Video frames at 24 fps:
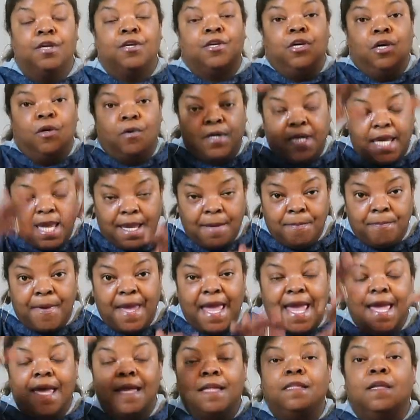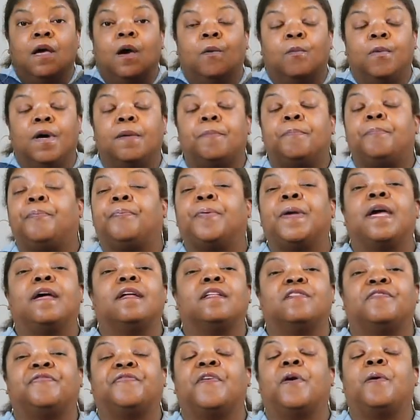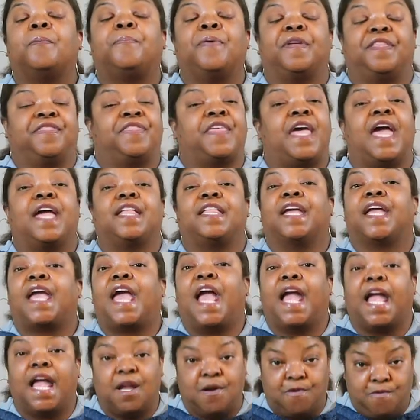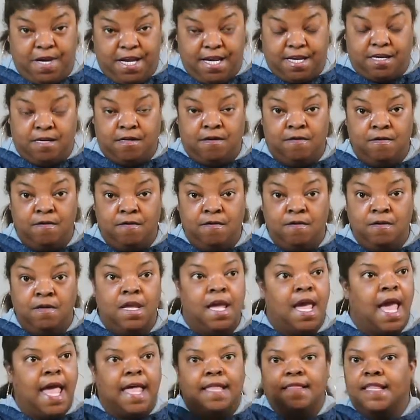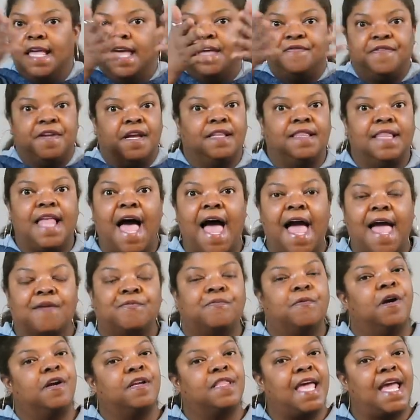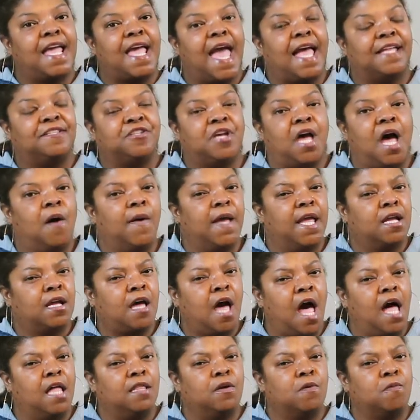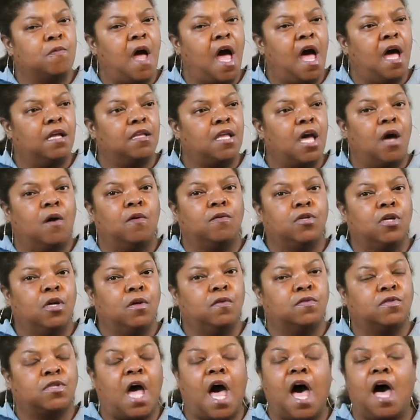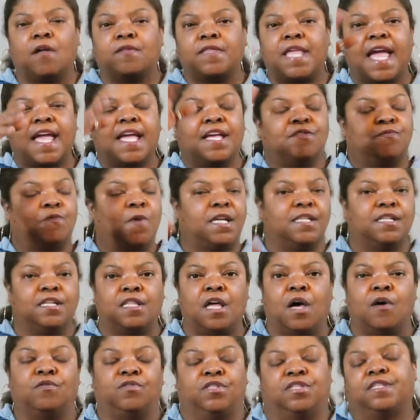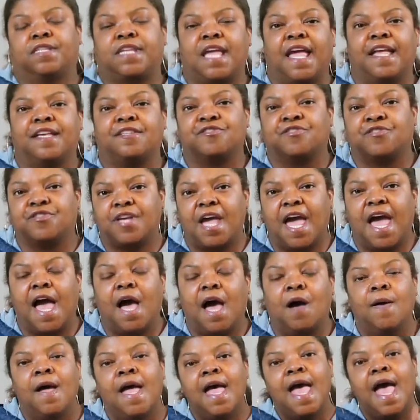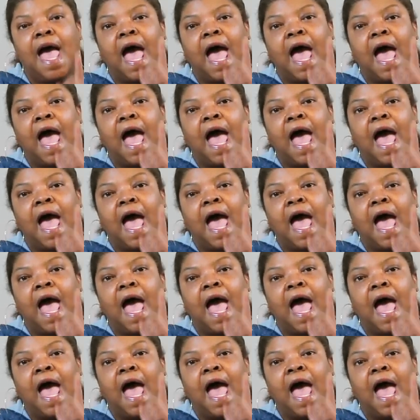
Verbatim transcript: You keep being with pitiful, pathetic Eric and live your life. Where they at, y'all? In Colorado, Utah, they in one of those states, child.